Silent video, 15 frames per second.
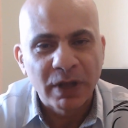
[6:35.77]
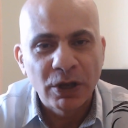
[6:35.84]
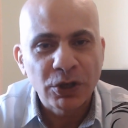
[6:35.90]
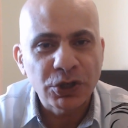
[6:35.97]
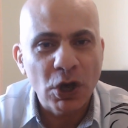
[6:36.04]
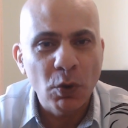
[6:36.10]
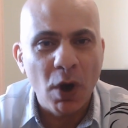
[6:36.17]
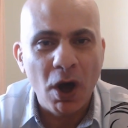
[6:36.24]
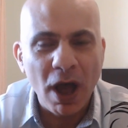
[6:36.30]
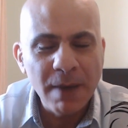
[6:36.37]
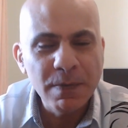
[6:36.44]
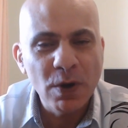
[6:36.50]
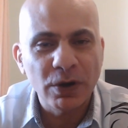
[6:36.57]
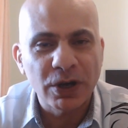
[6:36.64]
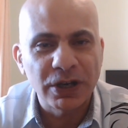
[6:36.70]
So
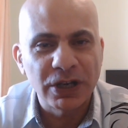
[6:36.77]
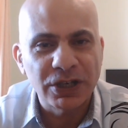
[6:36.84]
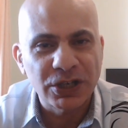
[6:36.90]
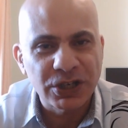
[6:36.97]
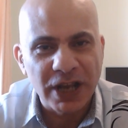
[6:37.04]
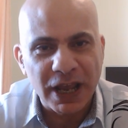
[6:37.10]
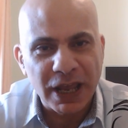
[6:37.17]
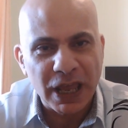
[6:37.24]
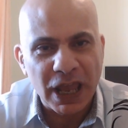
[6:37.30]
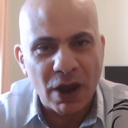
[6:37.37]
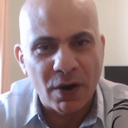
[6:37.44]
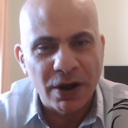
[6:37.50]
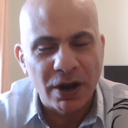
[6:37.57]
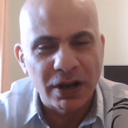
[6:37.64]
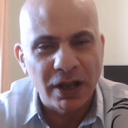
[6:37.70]
I'm not going to sit here and,